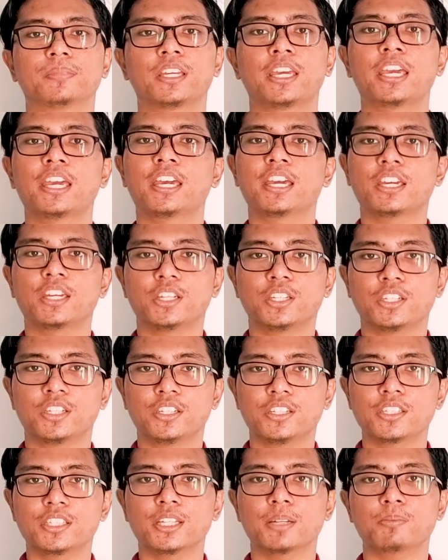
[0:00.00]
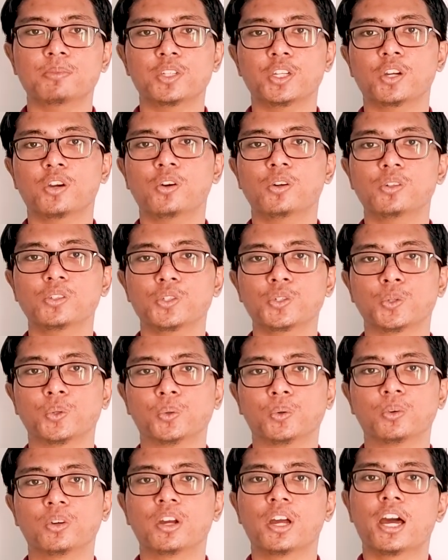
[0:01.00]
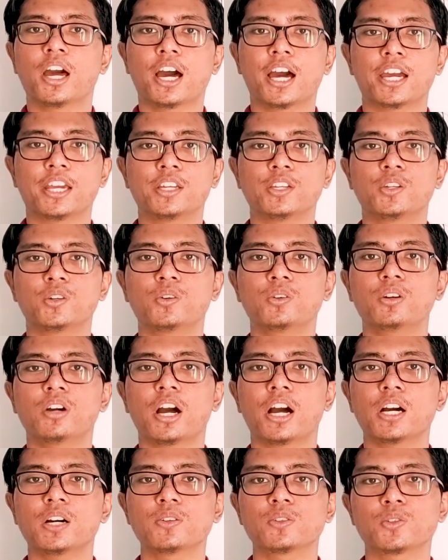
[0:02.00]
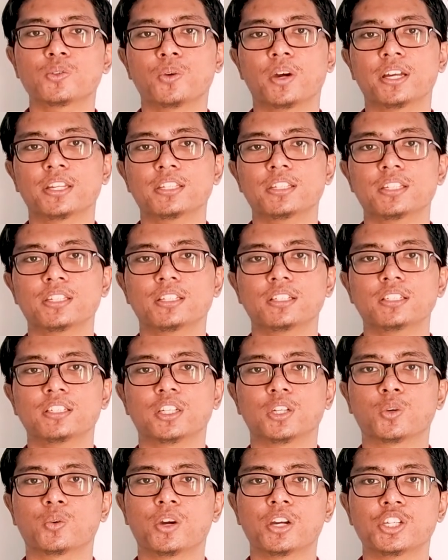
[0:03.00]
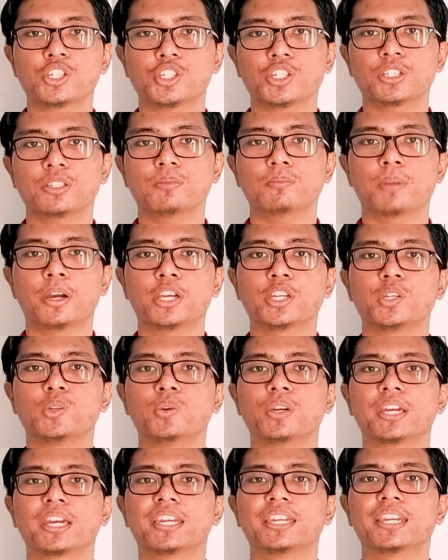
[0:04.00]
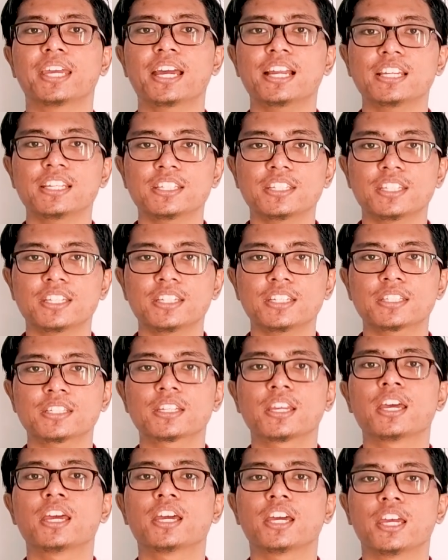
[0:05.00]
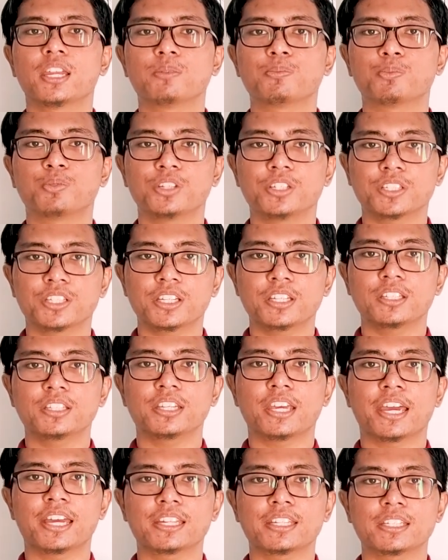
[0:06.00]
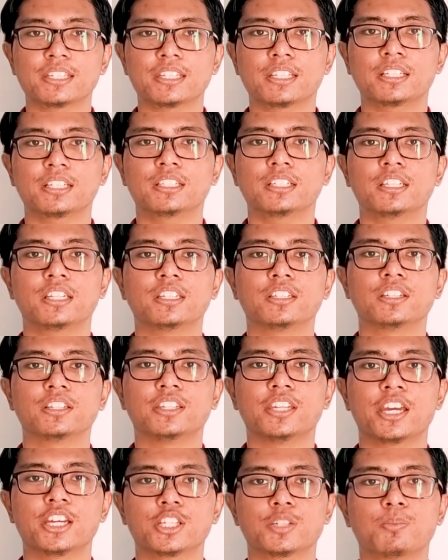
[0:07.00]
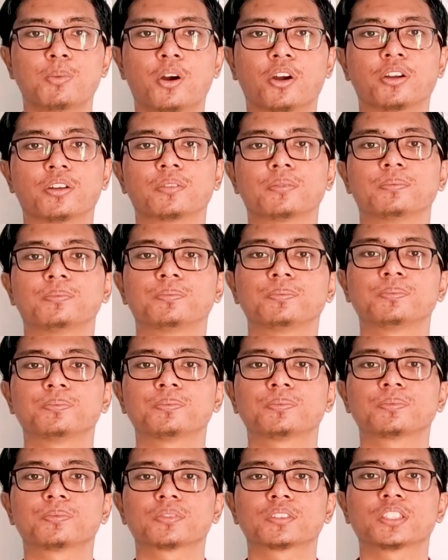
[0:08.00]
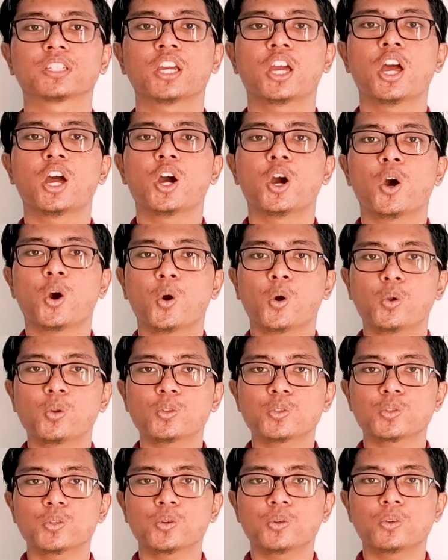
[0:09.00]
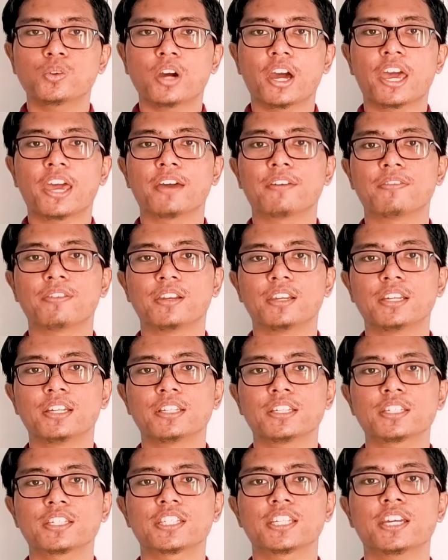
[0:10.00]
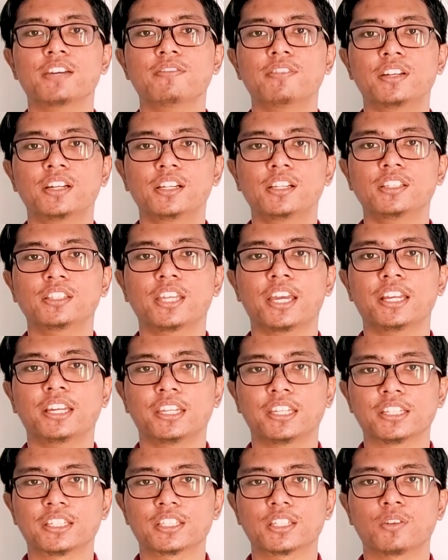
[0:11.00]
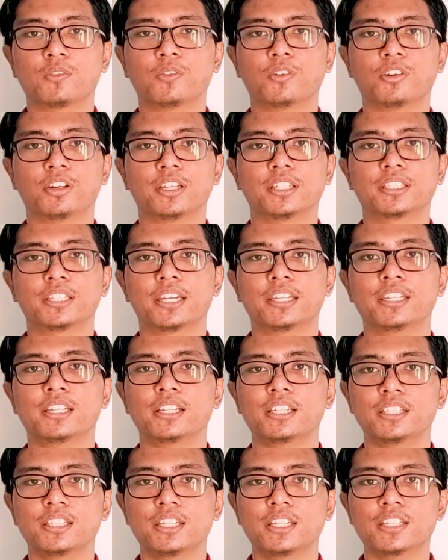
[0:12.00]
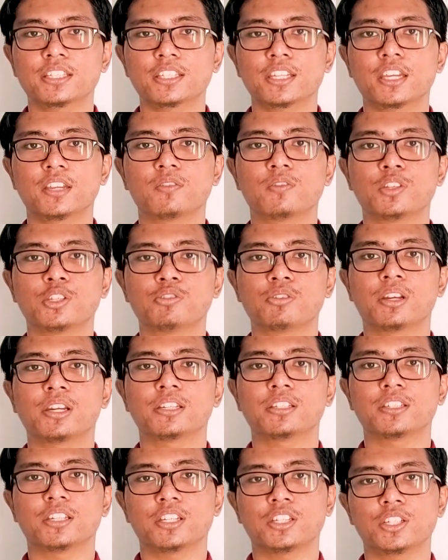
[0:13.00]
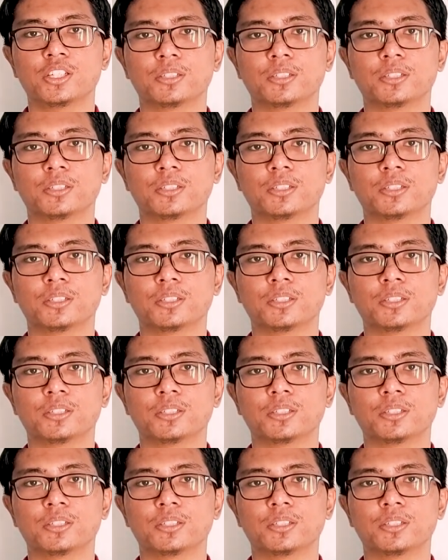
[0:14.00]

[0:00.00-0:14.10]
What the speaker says: In this subject also, I know how to answer the question by doing analysis and present the answer in the dashboard. Also, I have learned several techniques for data analytics and visualization.